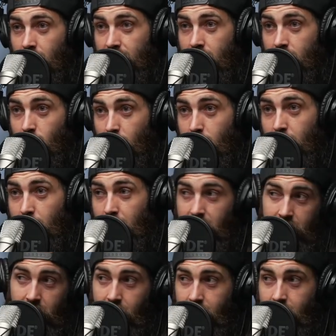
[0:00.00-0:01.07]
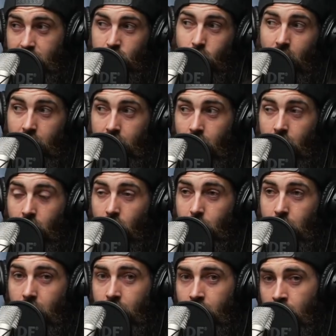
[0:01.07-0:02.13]
contact with me, because that's where I get a lot
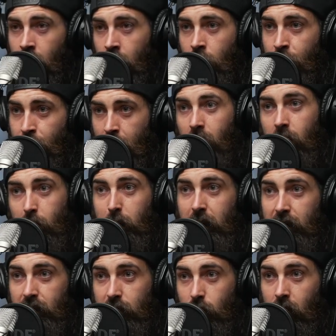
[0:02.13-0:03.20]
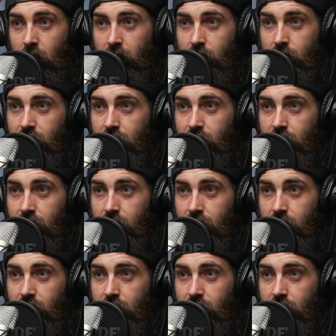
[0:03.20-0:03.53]
of my business related